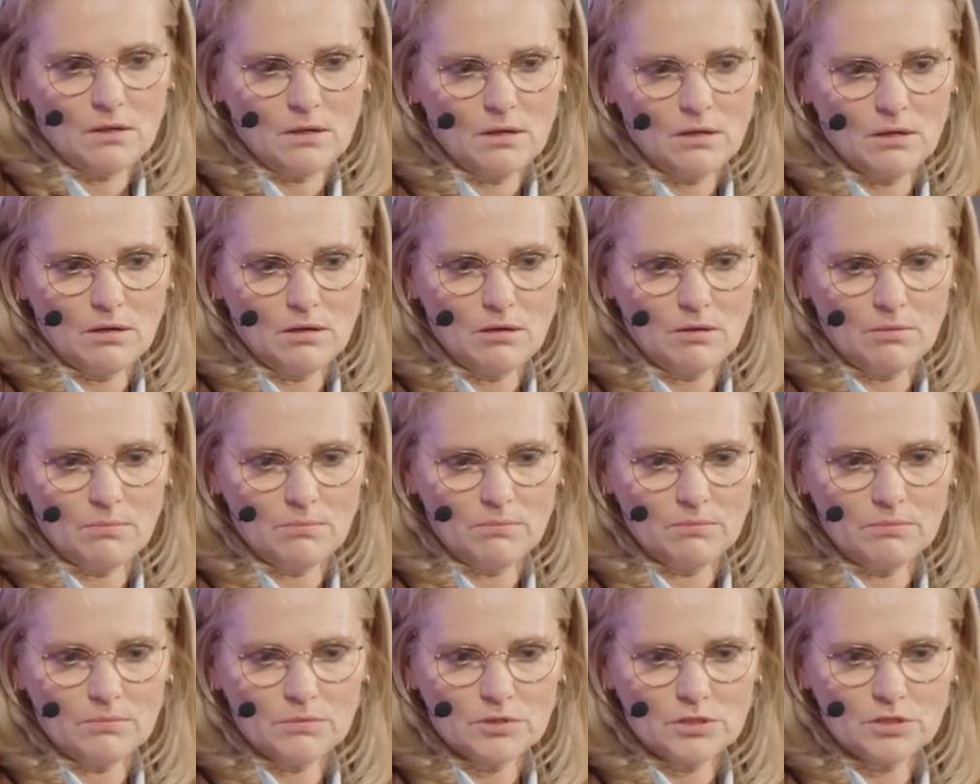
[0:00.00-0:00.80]

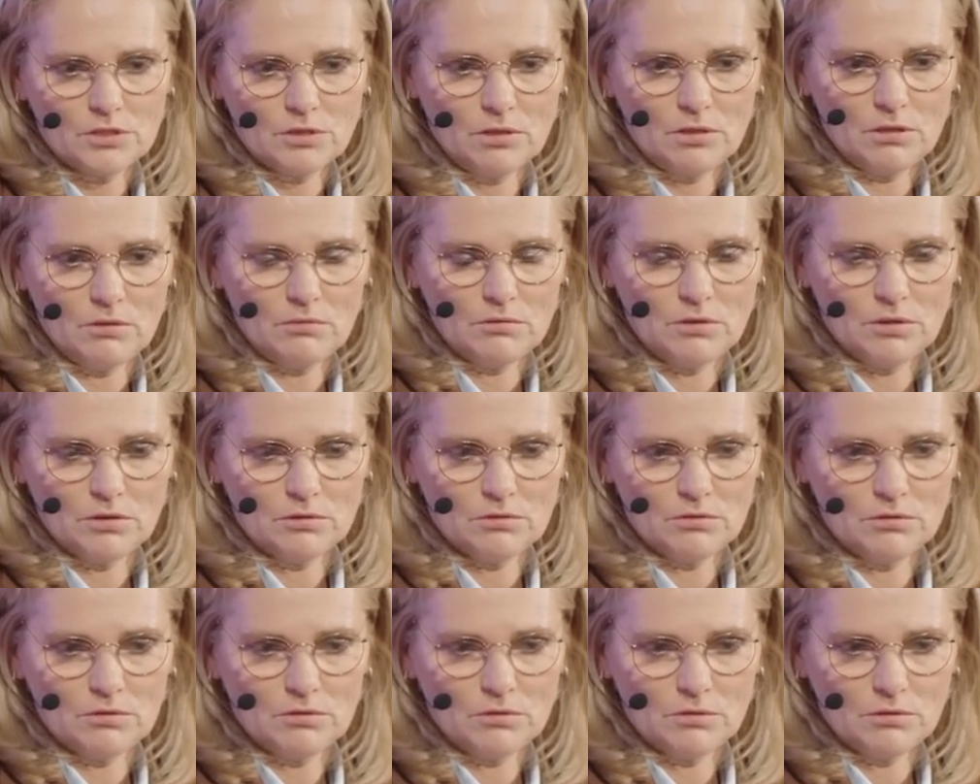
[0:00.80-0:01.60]
So
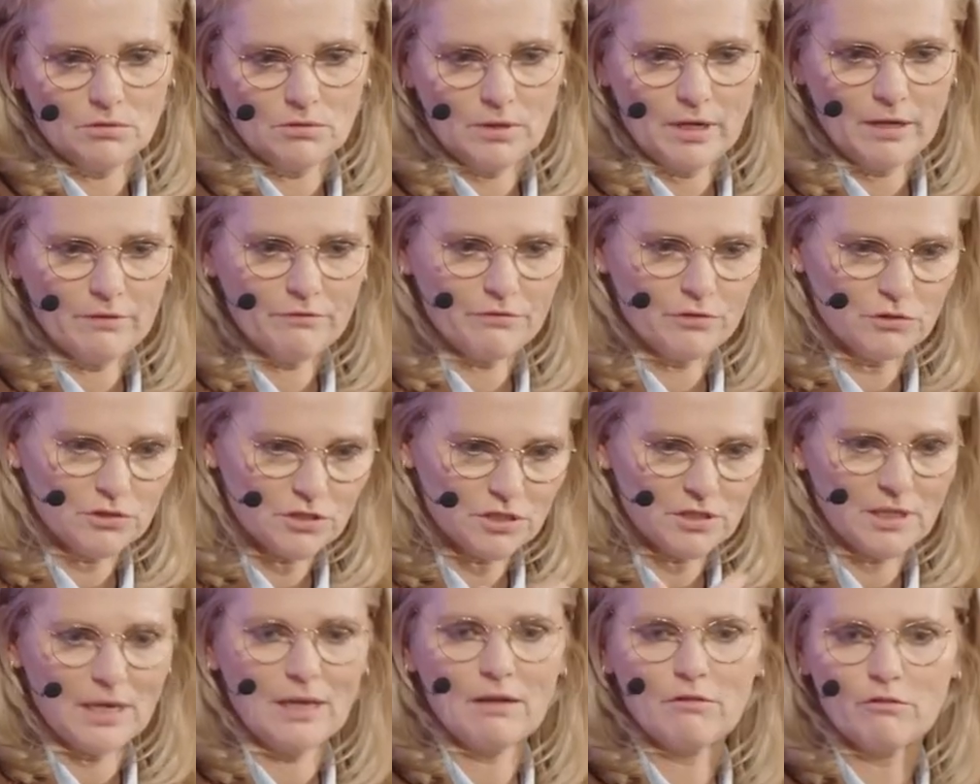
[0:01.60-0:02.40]
you have your
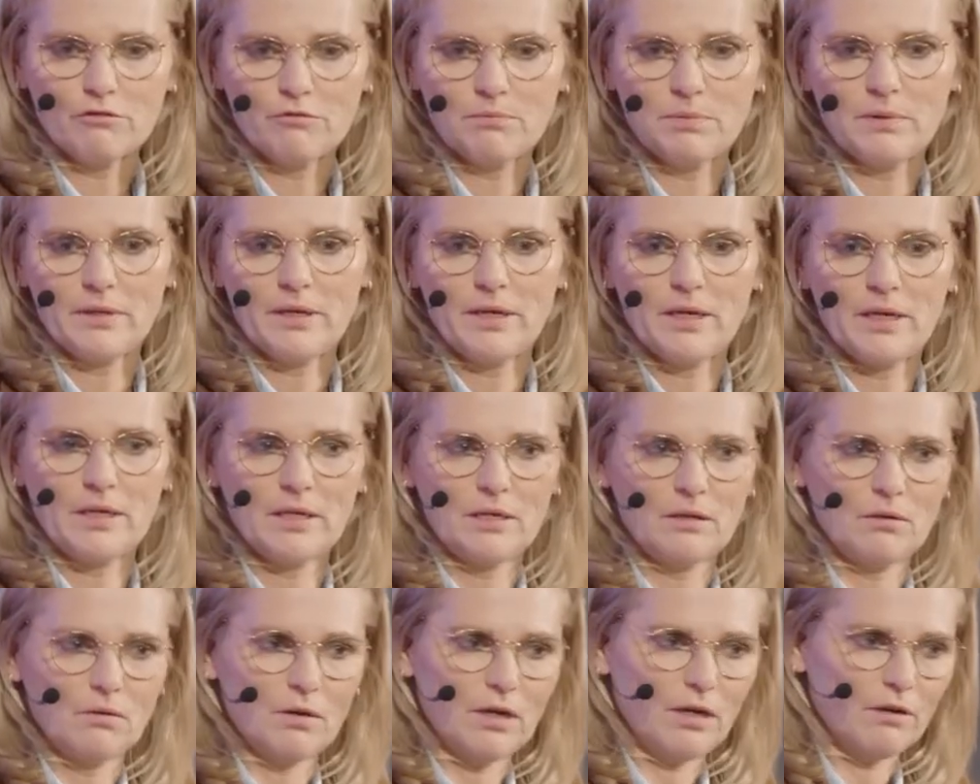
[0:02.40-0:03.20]
style of play,
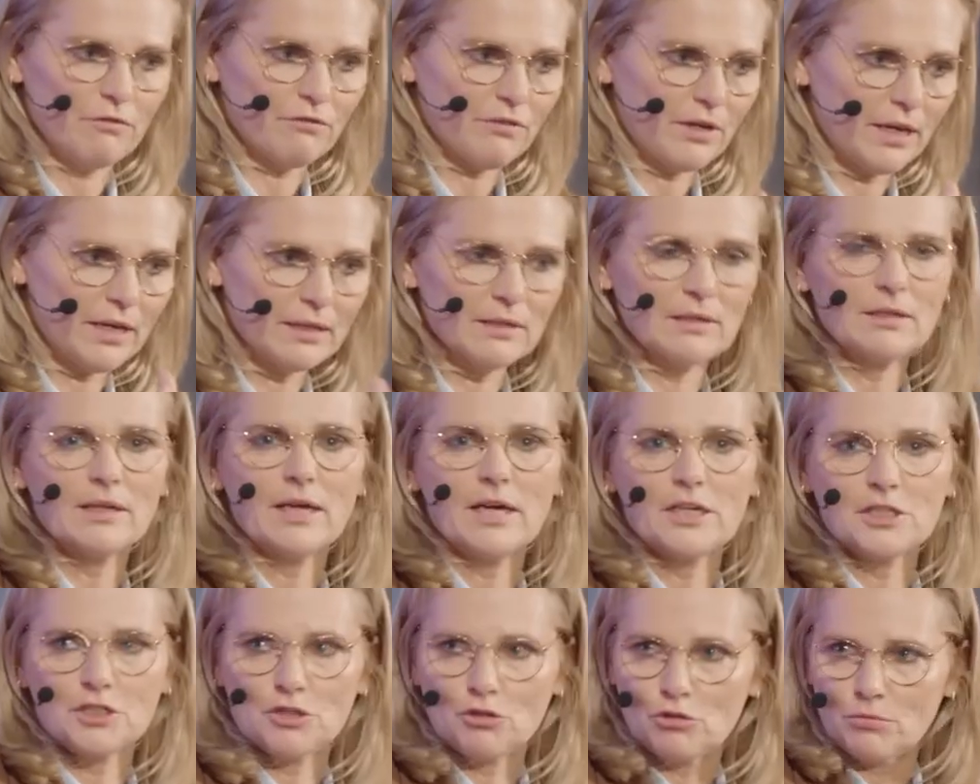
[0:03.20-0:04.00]
you have
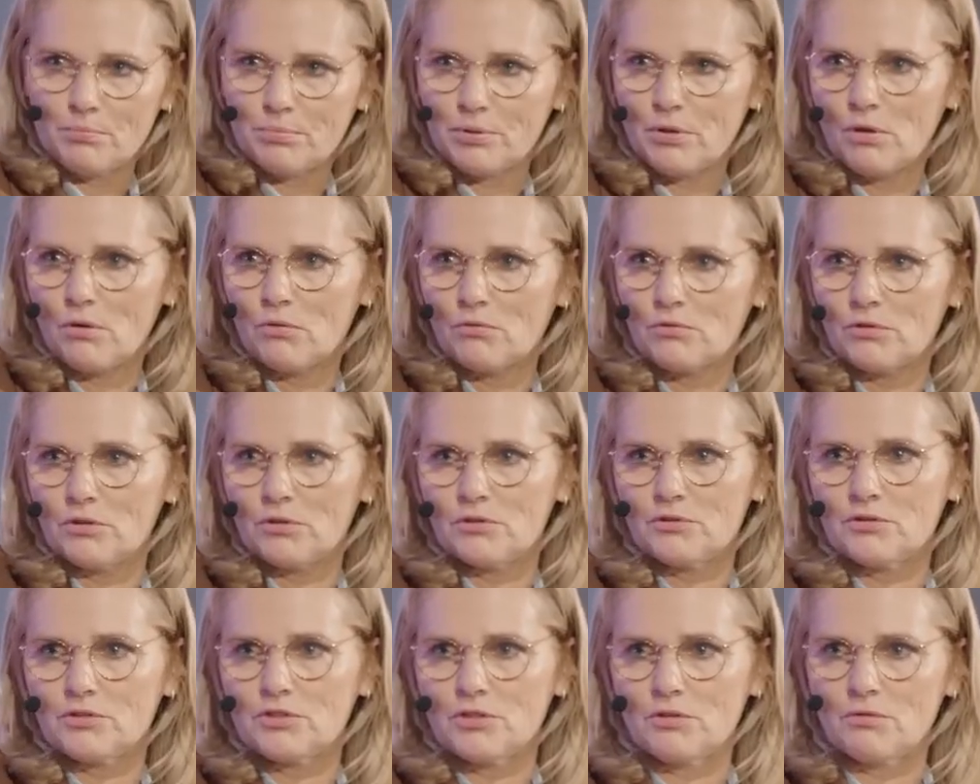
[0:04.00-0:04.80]
analyzed your
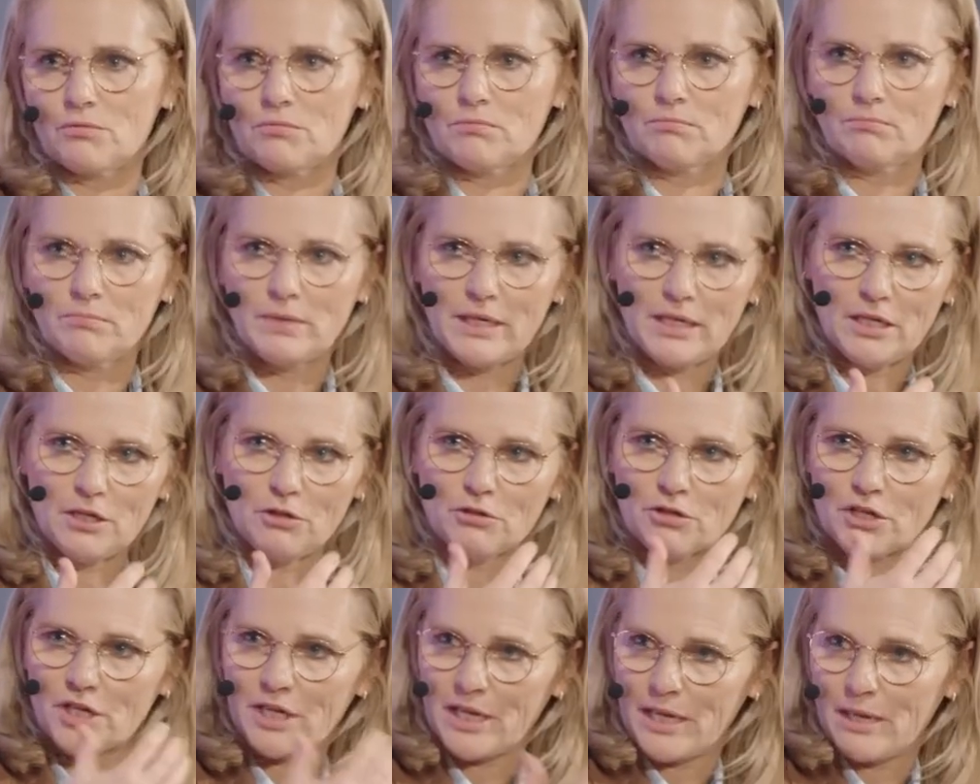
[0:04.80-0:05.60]
opponent, you made
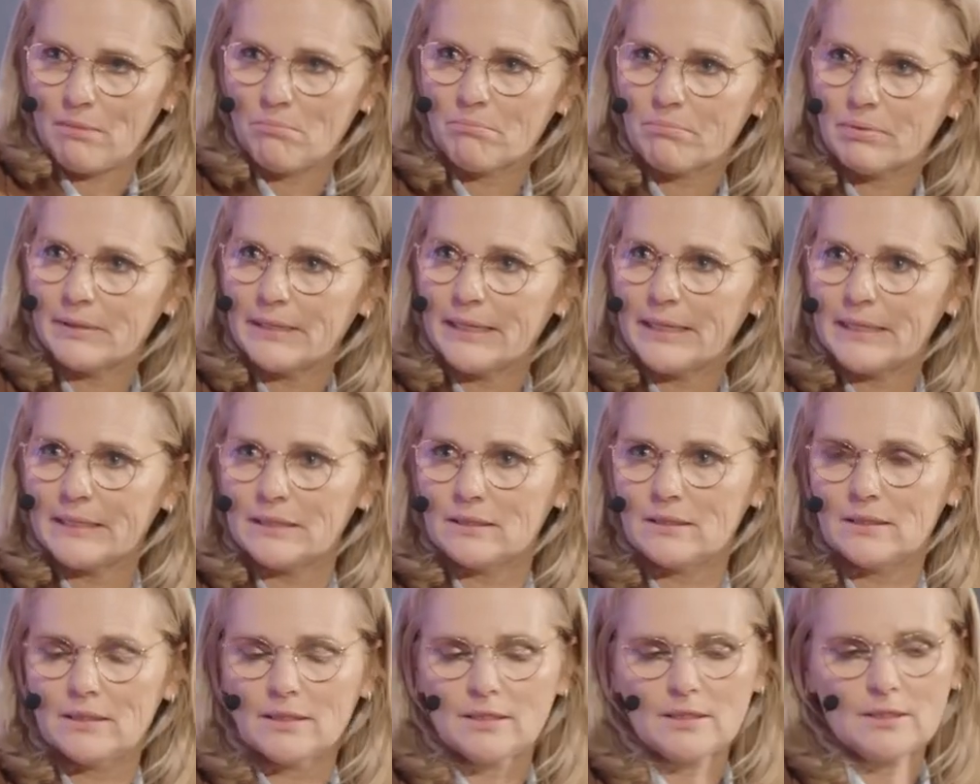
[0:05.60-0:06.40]
your game
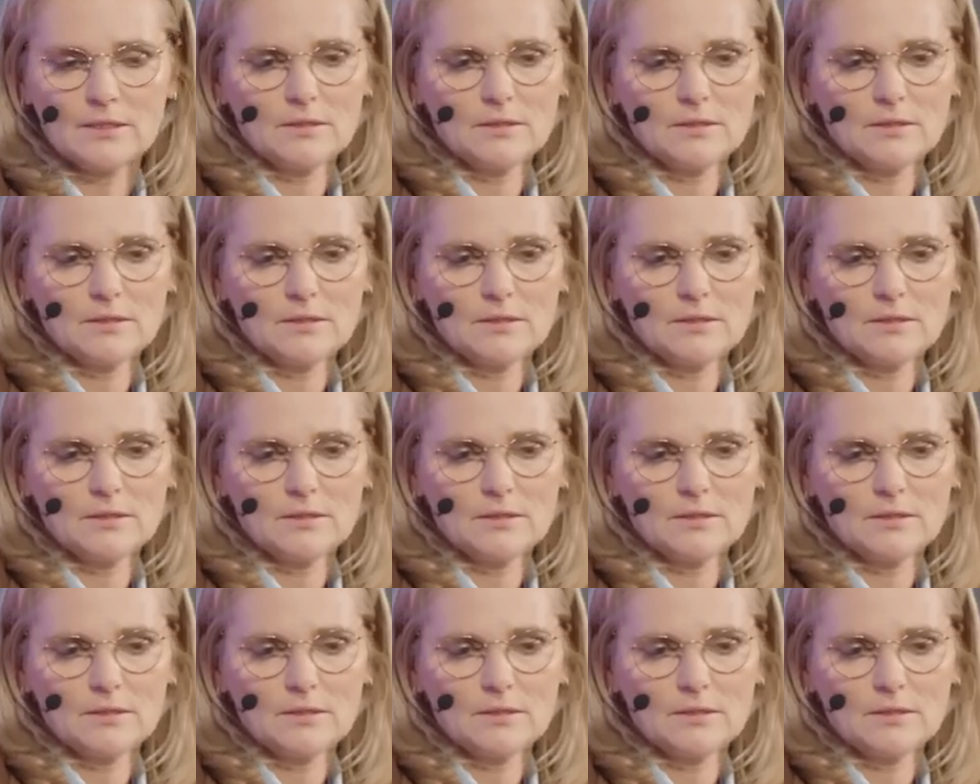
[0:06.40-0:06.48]
plan